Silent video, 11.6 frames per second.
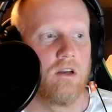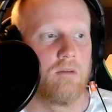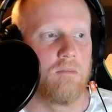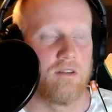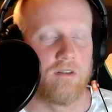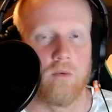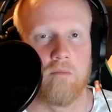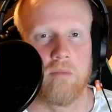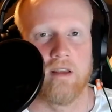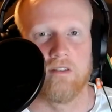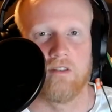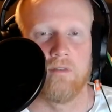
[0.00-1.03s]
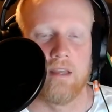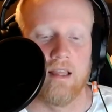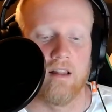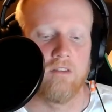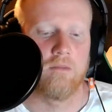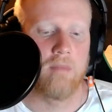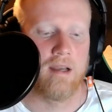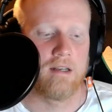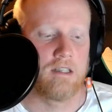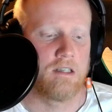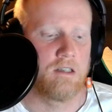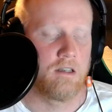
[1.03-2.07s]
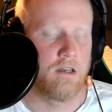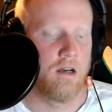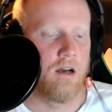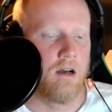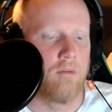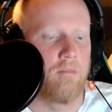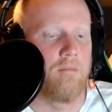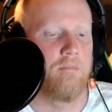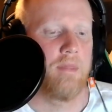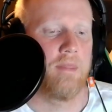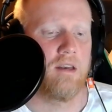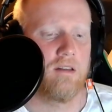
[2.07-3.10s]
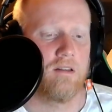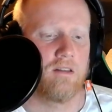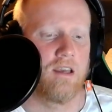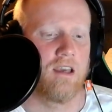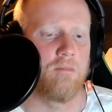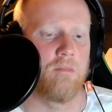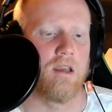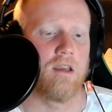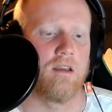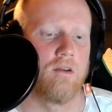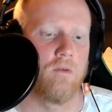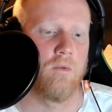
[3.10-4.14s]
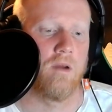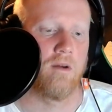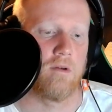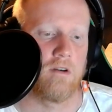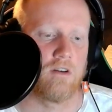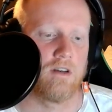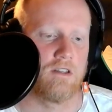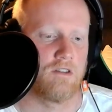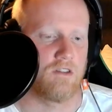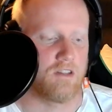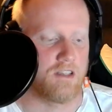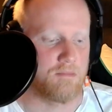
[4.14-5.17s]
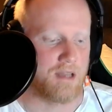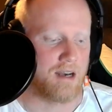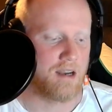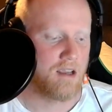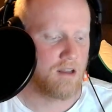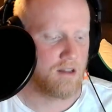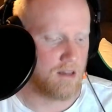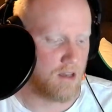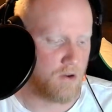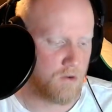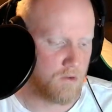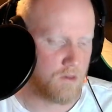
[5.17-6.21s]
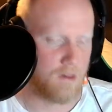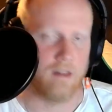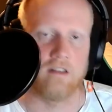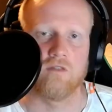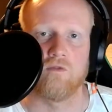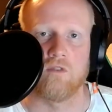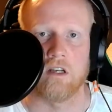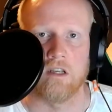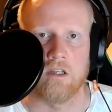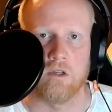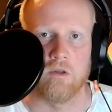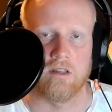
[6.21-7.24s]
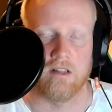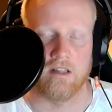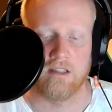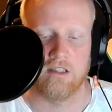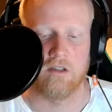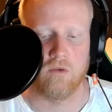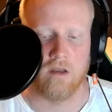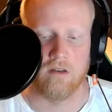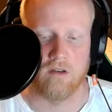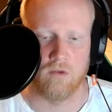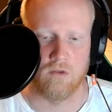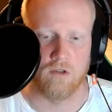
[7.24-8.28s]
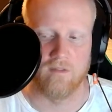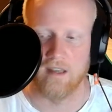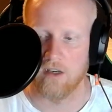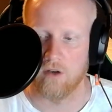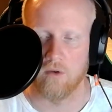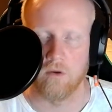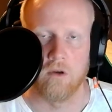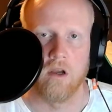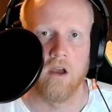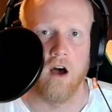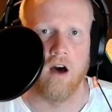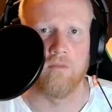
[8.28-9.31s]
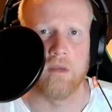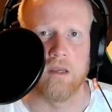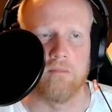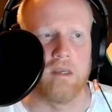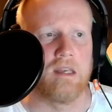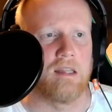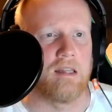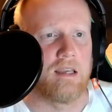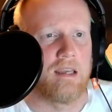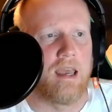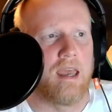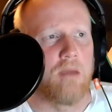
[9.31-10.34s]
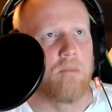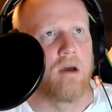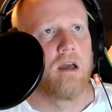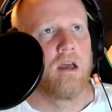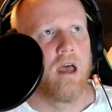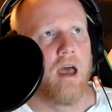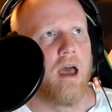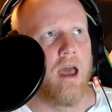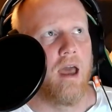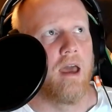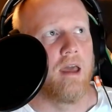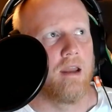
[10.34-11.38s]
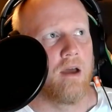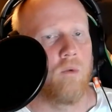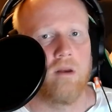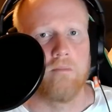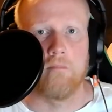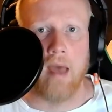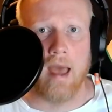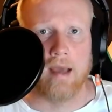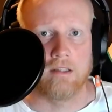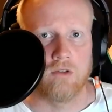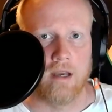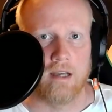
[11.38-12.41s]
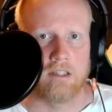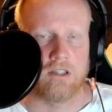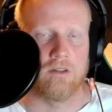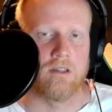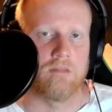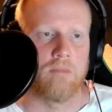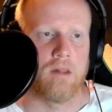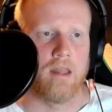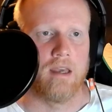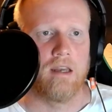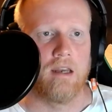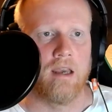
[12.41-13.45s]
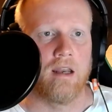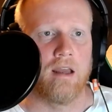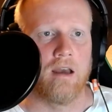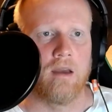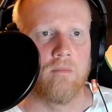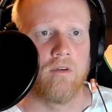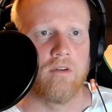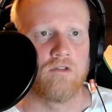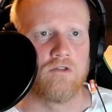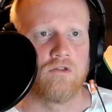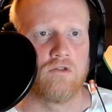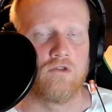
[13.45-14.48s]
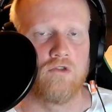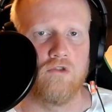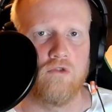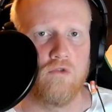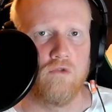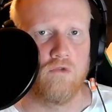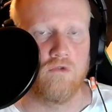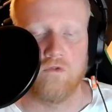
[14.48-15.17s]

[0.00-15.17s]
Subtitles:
because I were playing something else back then. But then it hit me when I was trying to sleep that, no, let's freaking do this. Let's do a YouTube video of me beating the game. And I went back to actually play it, and I'm so